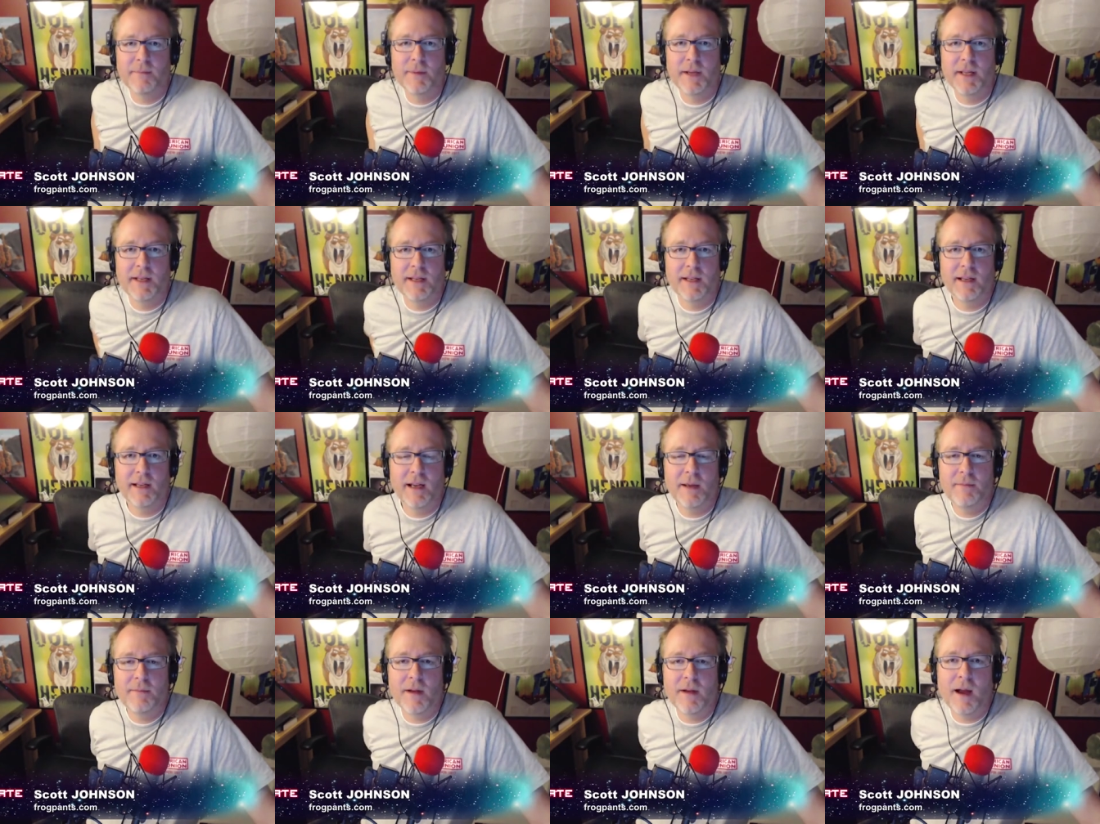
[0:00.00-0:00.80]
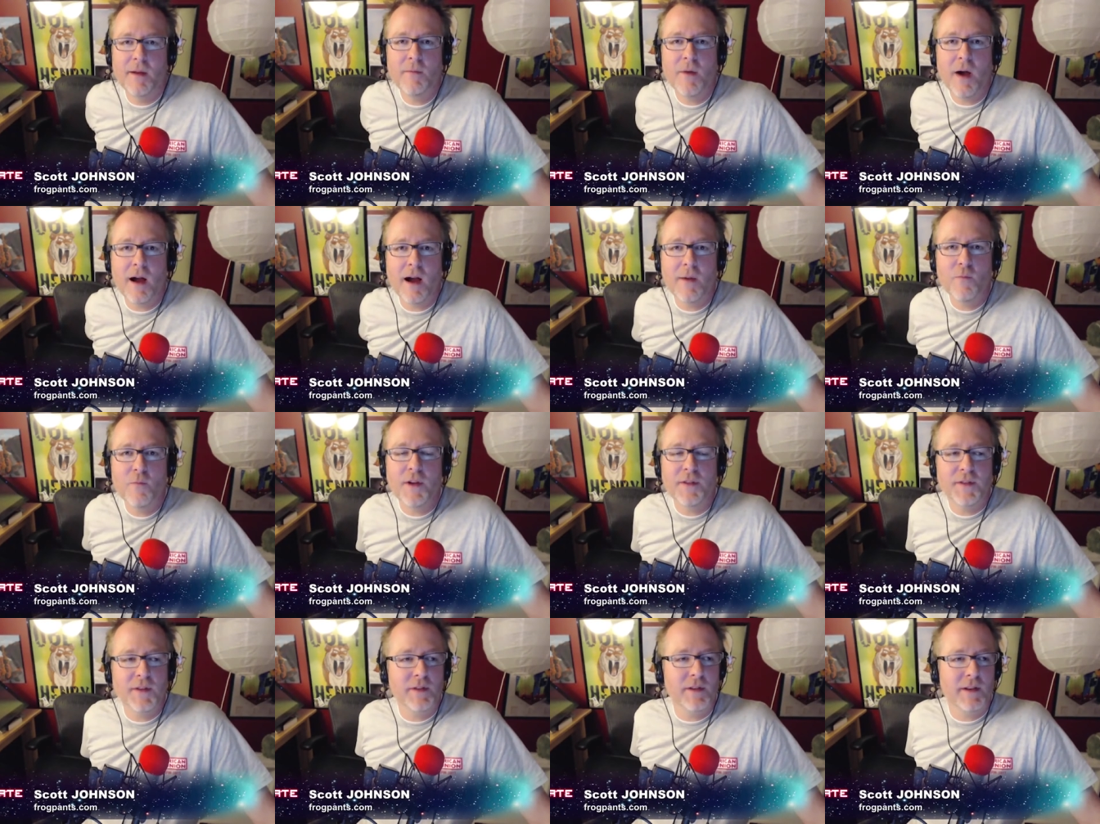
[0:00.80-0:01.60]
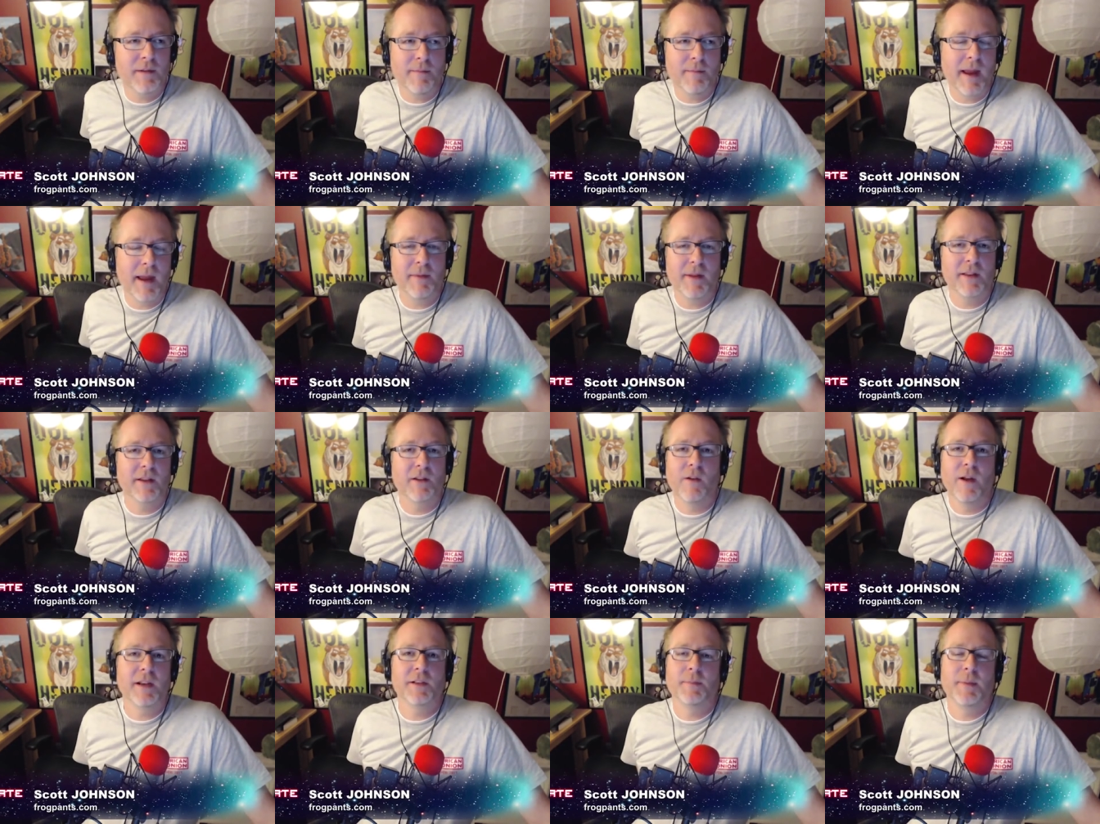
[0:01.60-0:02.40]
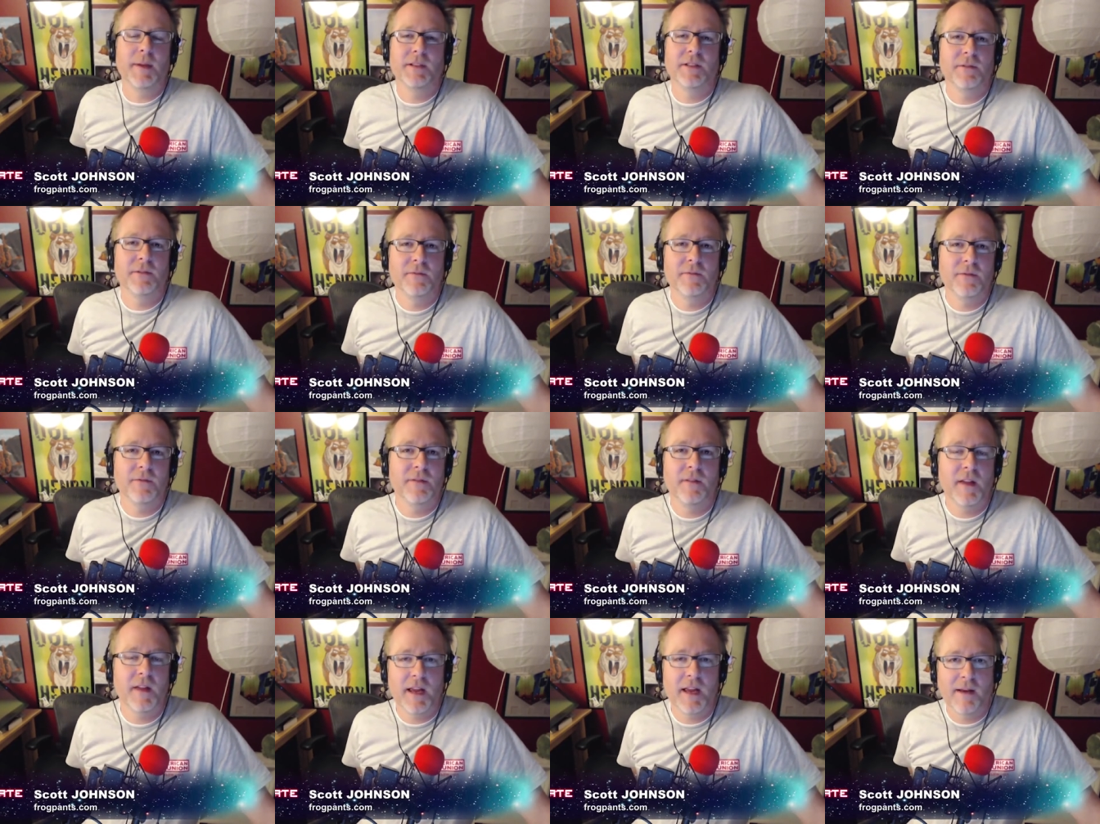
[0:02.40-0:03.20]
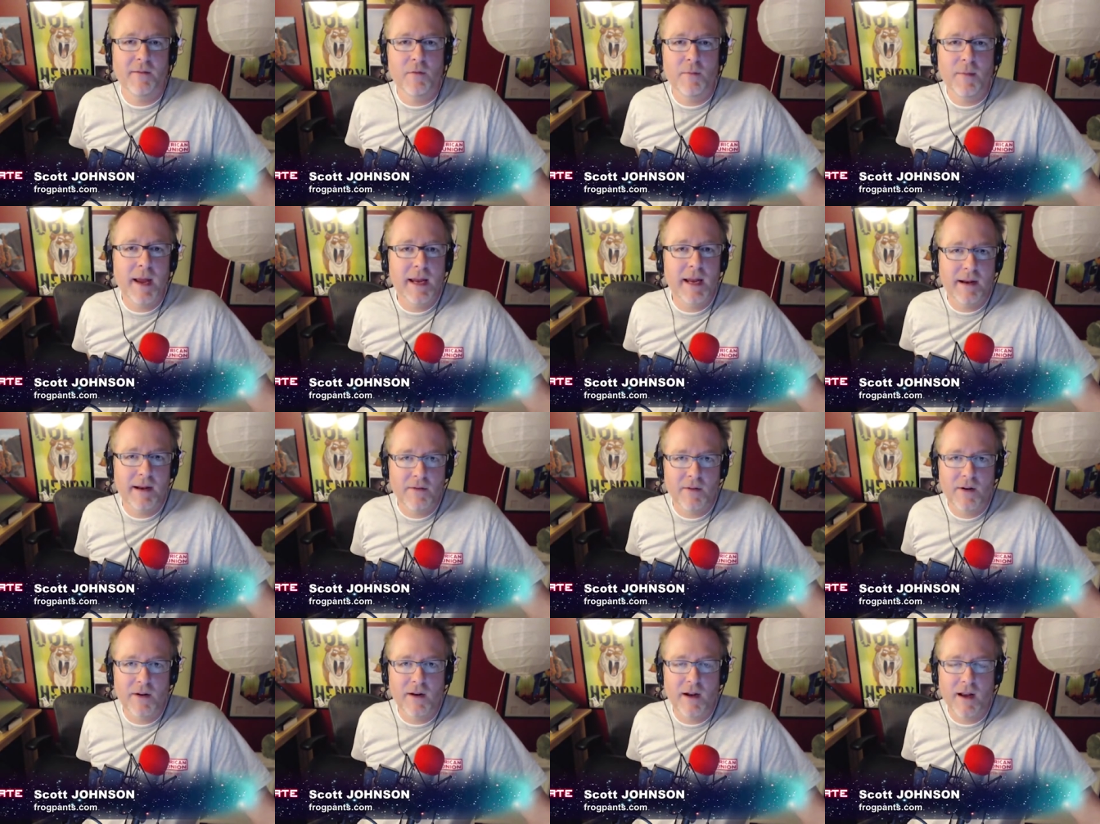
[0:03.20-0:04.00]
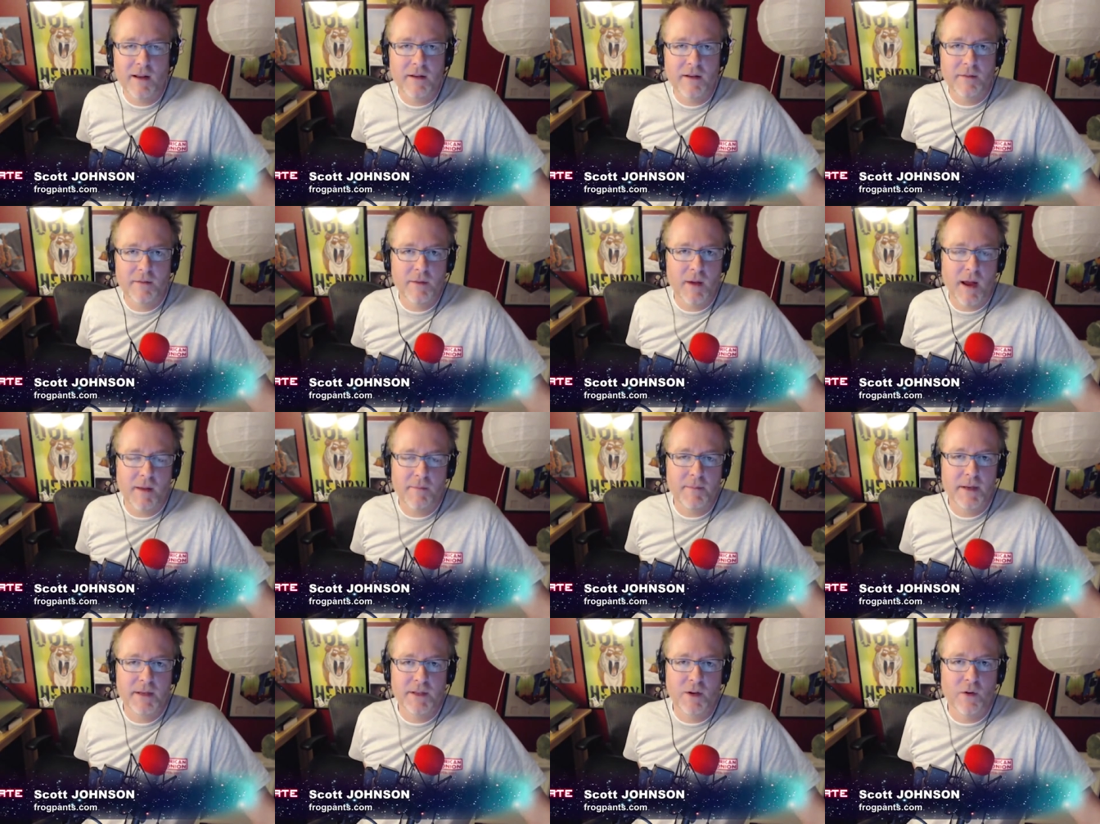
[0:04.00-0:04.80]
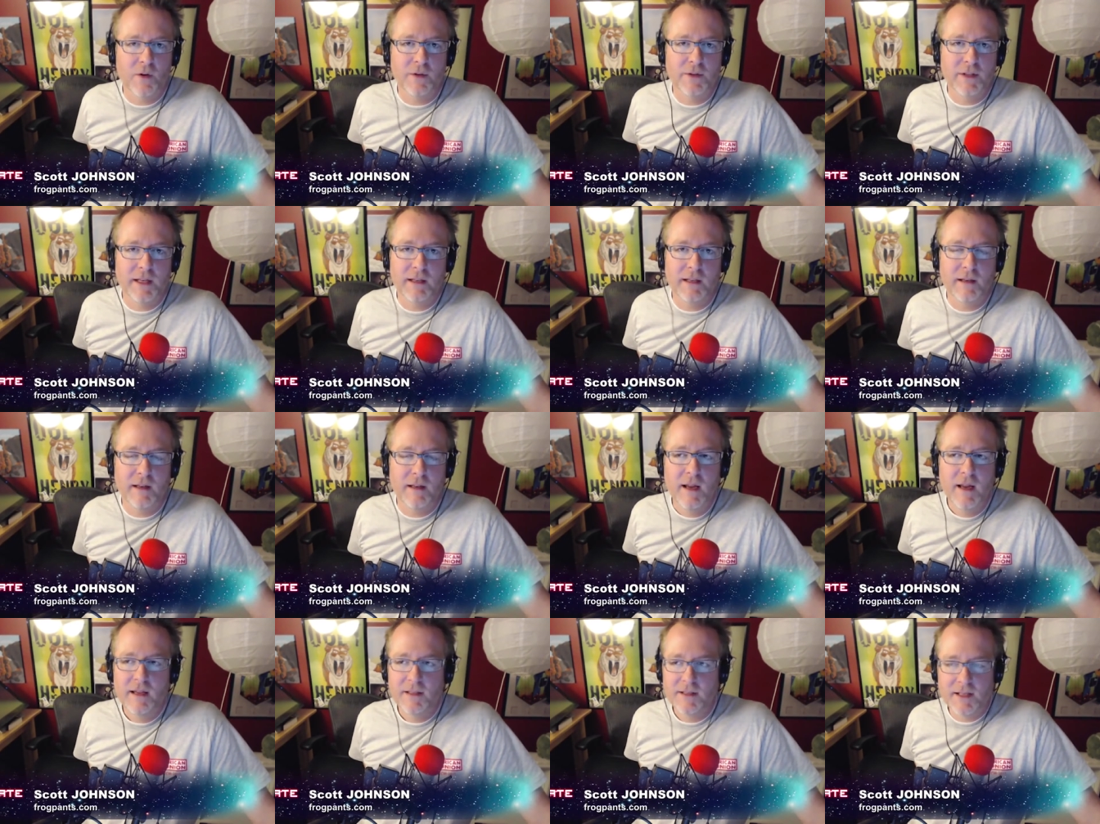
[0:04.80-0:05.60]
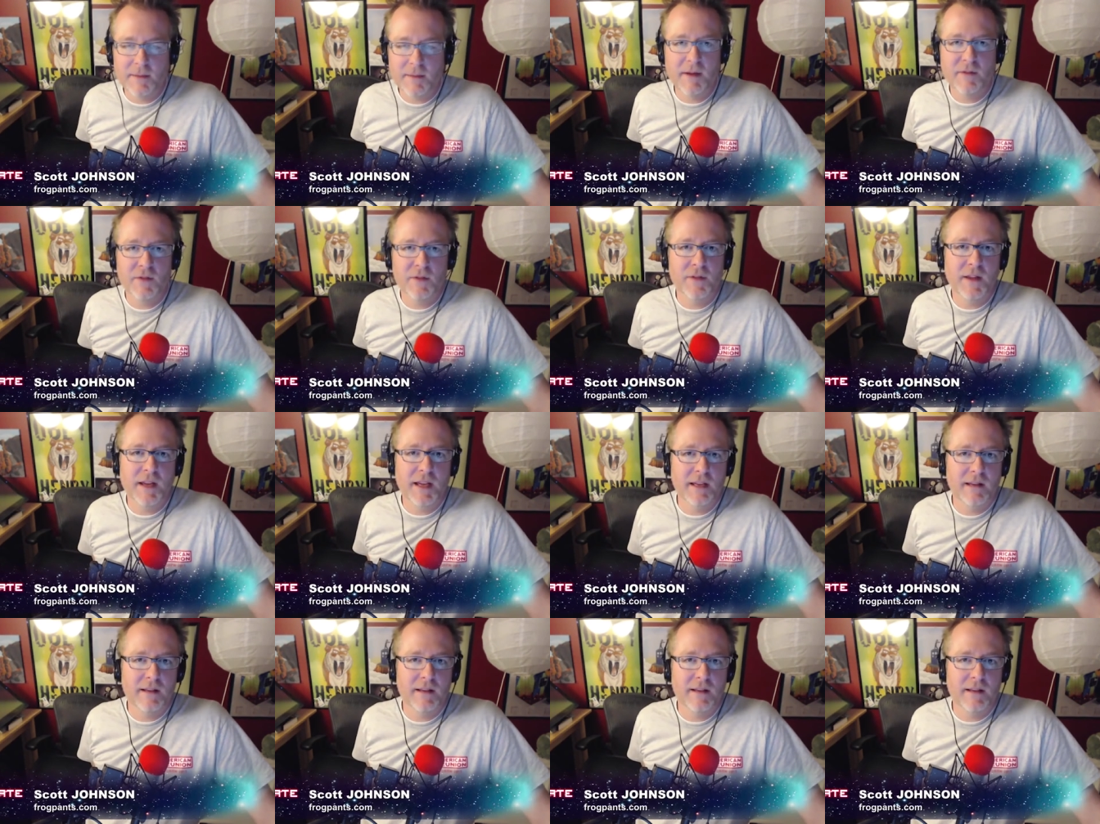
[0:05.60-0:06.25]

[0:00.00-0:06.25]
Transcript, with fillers: but uh, I'm, I'm, I'm with you that it may be the greatest piece of thing ever made ever. I, I've been told that. Apologize to